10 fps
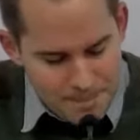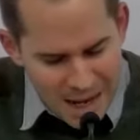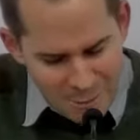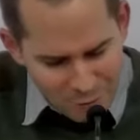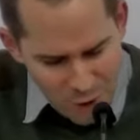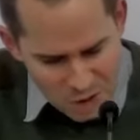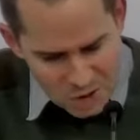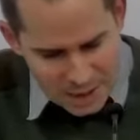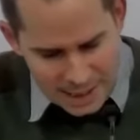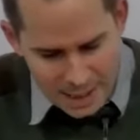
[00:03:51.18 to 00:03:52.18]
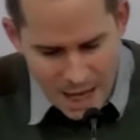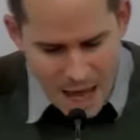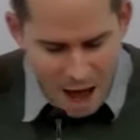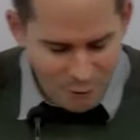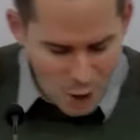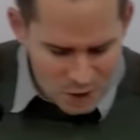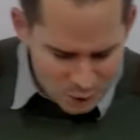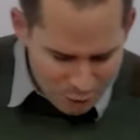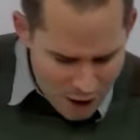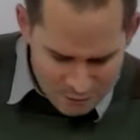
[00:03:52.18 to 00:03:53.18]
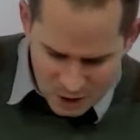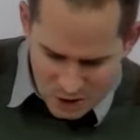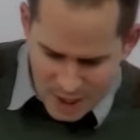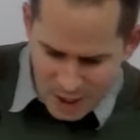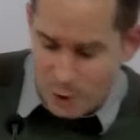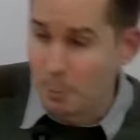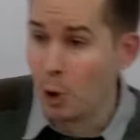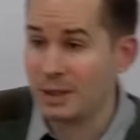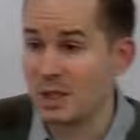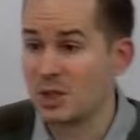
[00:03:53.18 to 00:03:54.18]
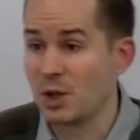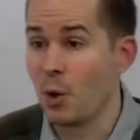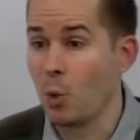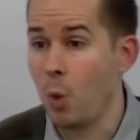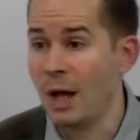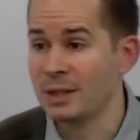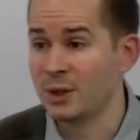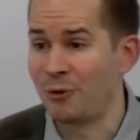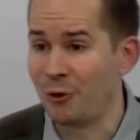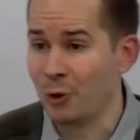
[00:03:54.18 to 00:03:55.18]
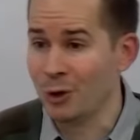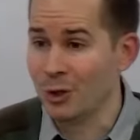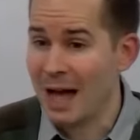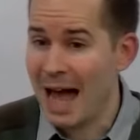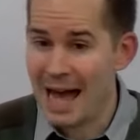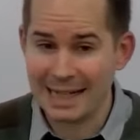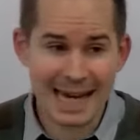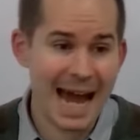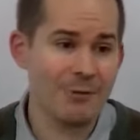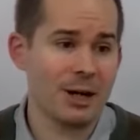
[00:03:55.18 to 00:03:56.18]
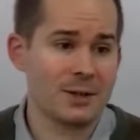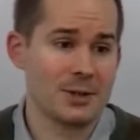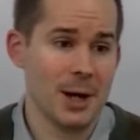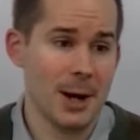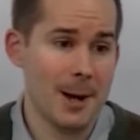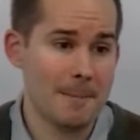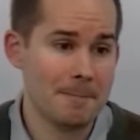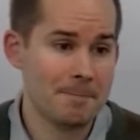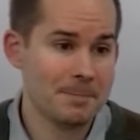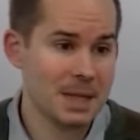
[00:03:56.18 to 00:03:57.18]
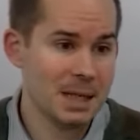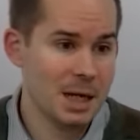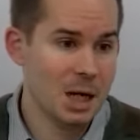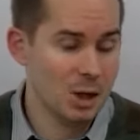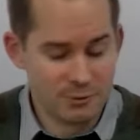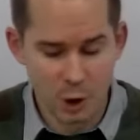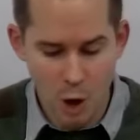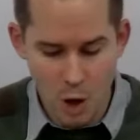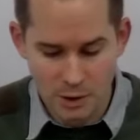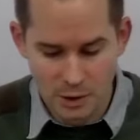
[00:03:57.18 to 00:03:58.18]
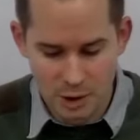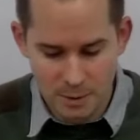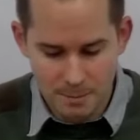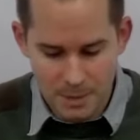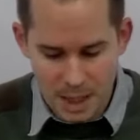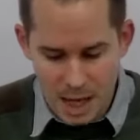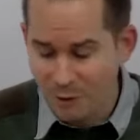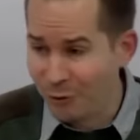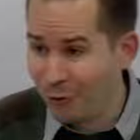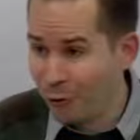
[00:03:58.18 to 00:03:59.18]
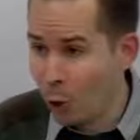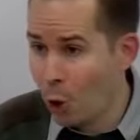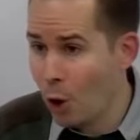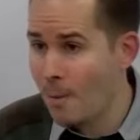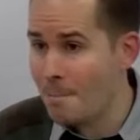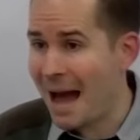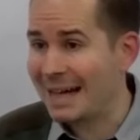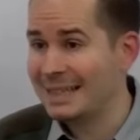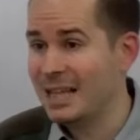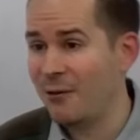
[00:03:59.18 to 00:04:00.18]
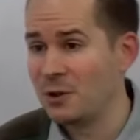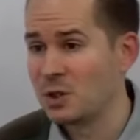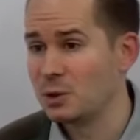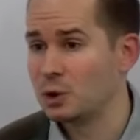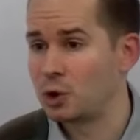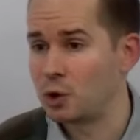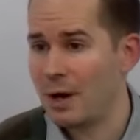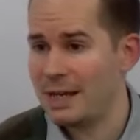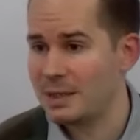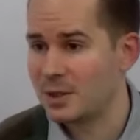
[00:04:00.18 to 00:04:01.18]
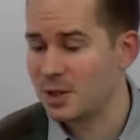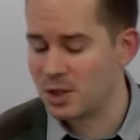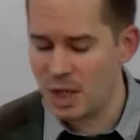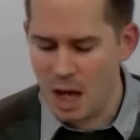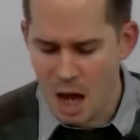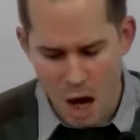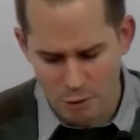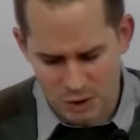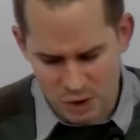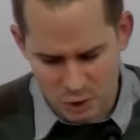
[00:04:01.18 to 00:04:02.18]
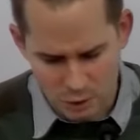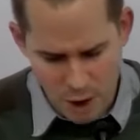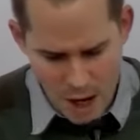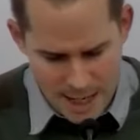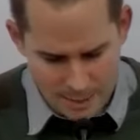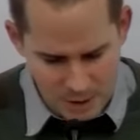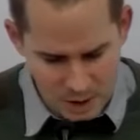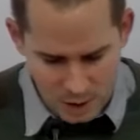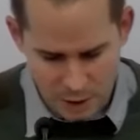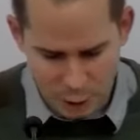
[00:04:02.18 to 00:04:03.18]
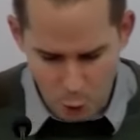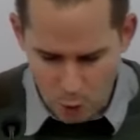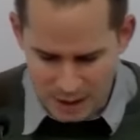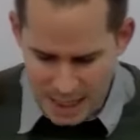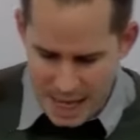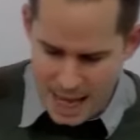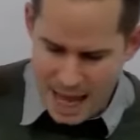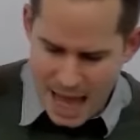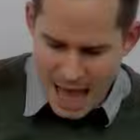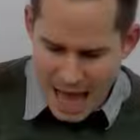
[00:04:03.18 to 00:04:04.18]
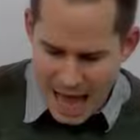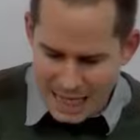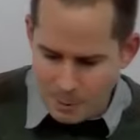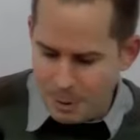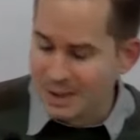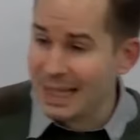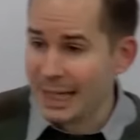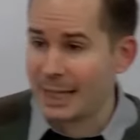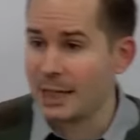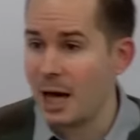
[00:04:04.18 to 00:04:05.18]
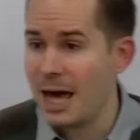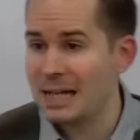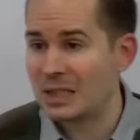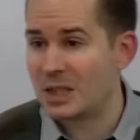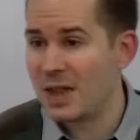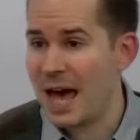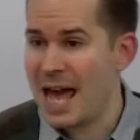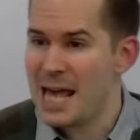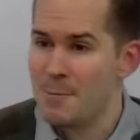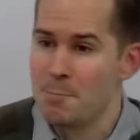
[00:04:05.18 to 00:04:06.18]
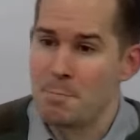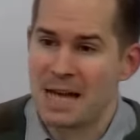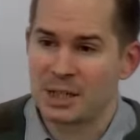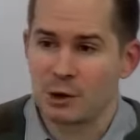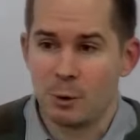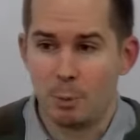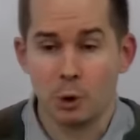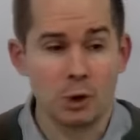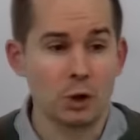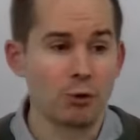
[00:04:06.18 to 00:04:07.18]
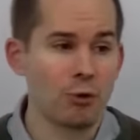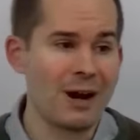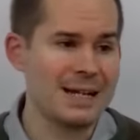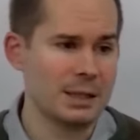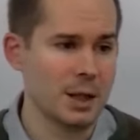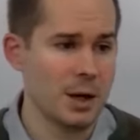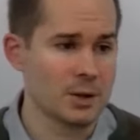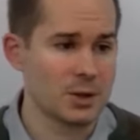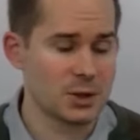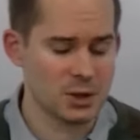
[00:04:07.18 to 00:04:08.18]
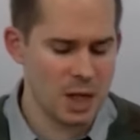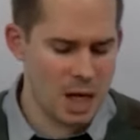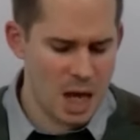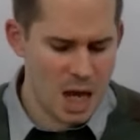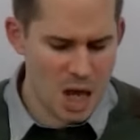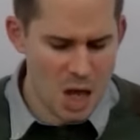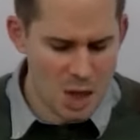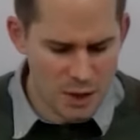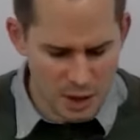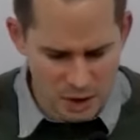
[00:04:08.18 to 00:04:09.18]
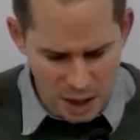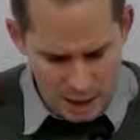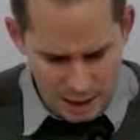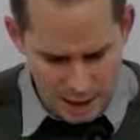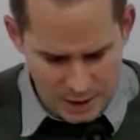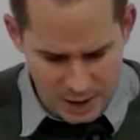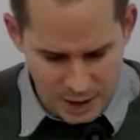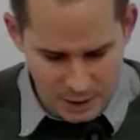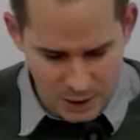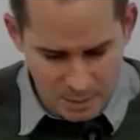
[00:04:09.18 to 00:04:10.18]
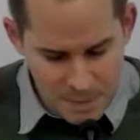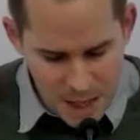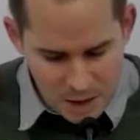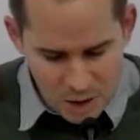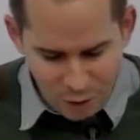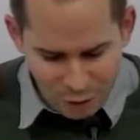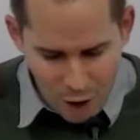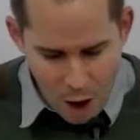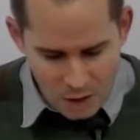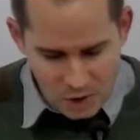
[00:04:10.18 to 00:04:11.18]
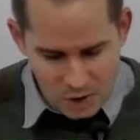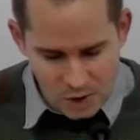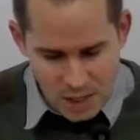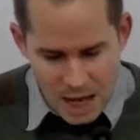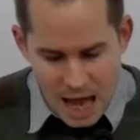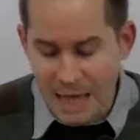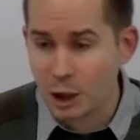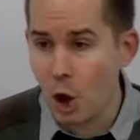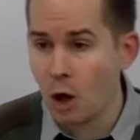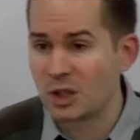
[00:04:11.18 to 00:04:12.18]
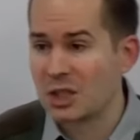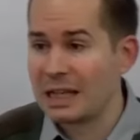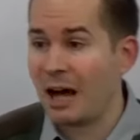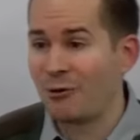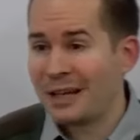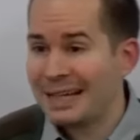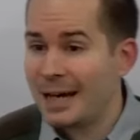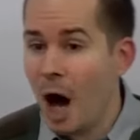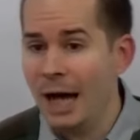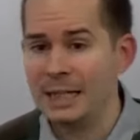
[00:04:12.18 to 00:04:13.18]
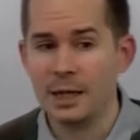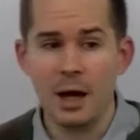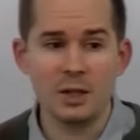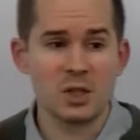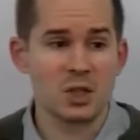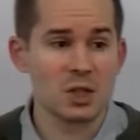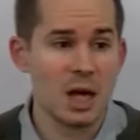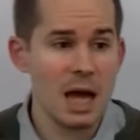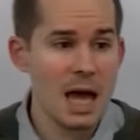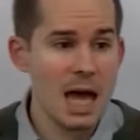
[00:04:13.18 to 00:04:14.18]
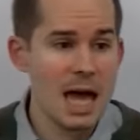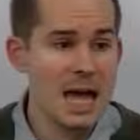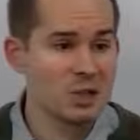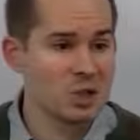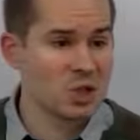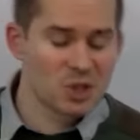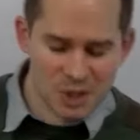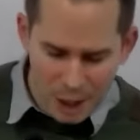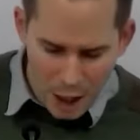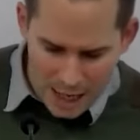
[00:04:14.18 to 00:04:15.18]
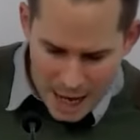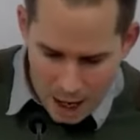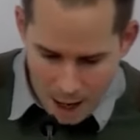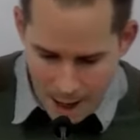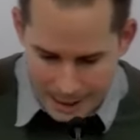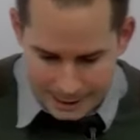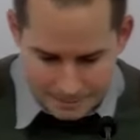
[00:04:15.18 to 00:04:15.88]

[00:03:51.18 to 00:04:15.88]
And firstly, verses 5 to 6 point us to the wonderful character of God. 4 magnificent traits are ascribed to the Lord here, and in particular, it's their immeasurable greatness that's highlighted. So first, God's loving kindness is sky high.